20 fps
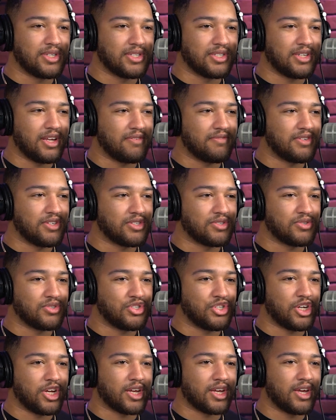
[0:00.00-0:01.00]
his leftist
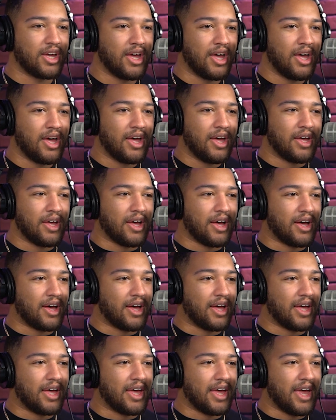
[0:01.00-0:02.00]
chick,
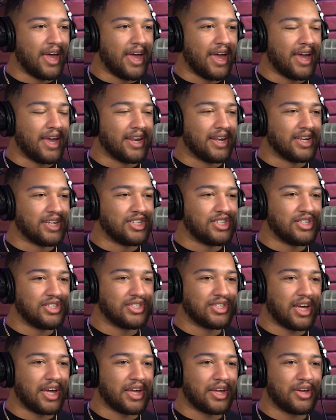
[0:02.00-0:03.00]
and
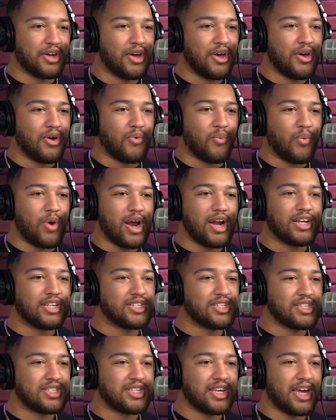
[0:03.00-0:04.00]
she's like, where
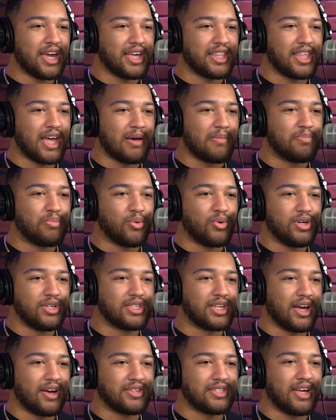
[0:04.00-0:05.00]
does it say that Boy
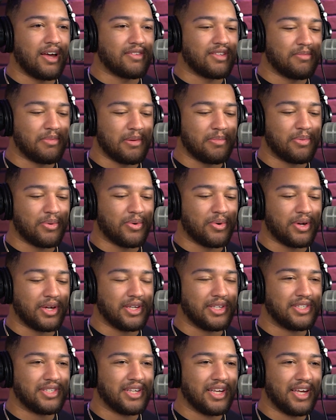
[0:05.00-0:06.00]
Scouts have to be
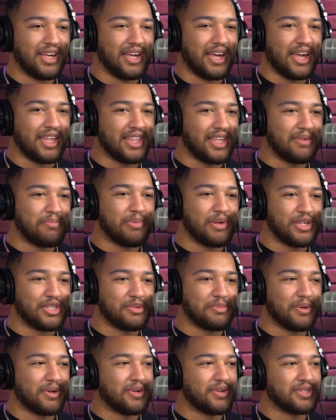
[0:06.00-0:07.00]
boys? And then Ben
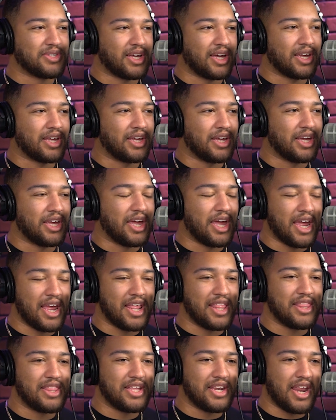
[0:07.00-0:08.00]
Shapiro's like,
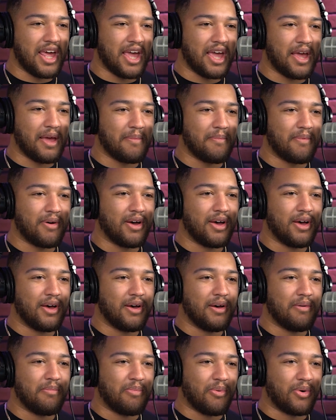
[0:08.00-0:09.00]
in the name
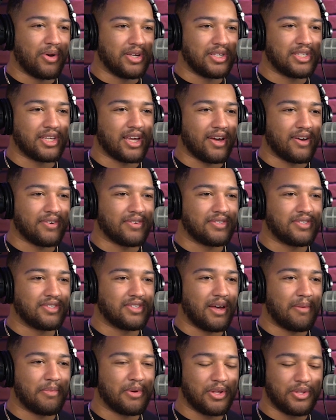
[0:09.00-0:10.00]
Boy Scouts.
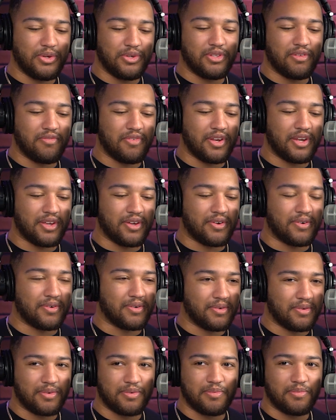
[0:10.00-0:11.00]
I'm going to include the video,
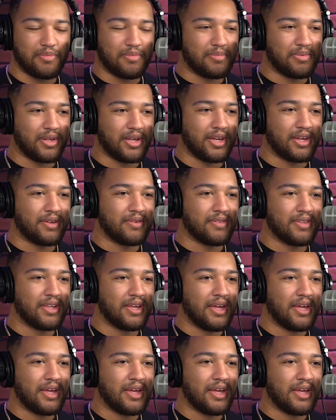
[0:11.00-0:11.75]
play it.